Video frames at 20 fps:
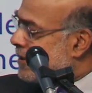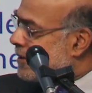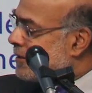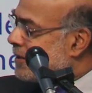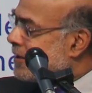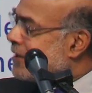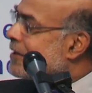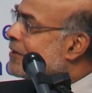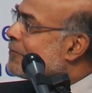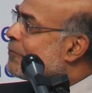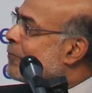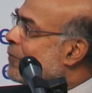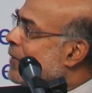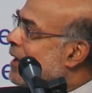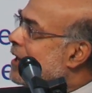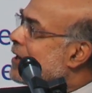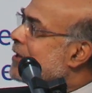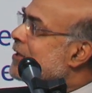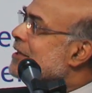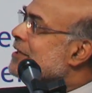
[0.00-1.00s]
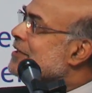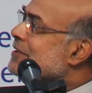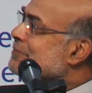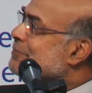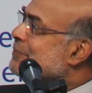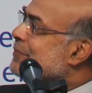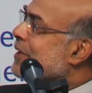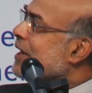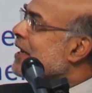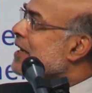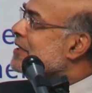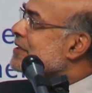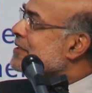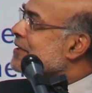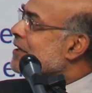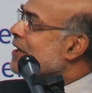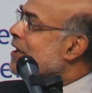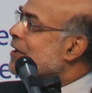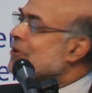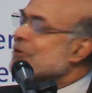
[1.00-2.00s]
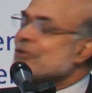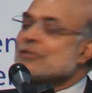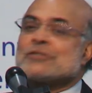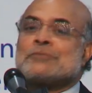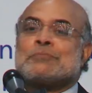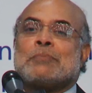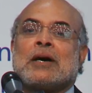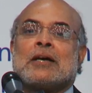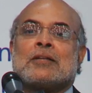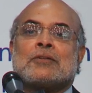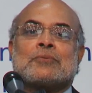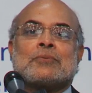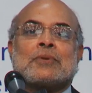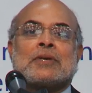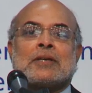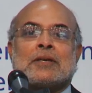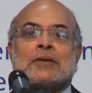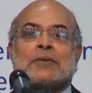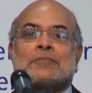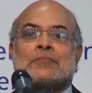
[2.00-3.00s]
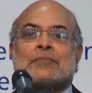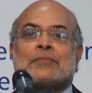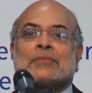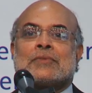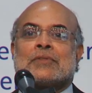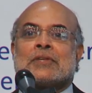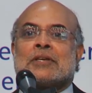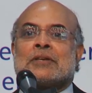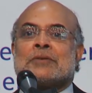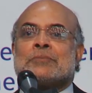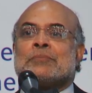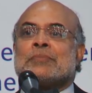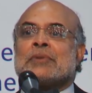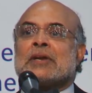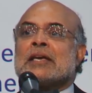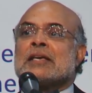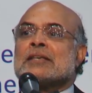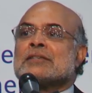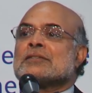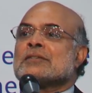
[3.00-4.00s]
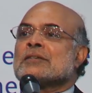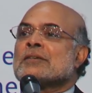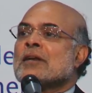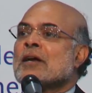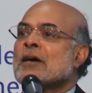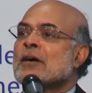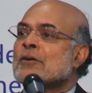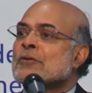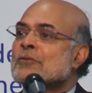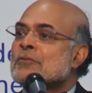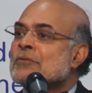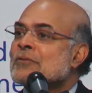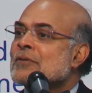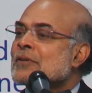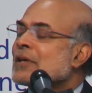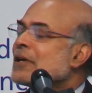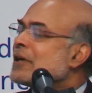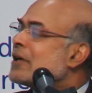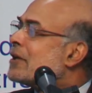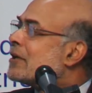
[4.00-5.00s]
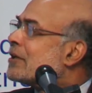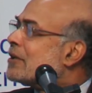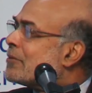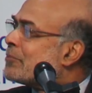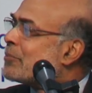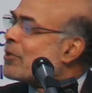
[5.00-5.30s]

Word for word: there are various breaks along this pathway. There are breaks around the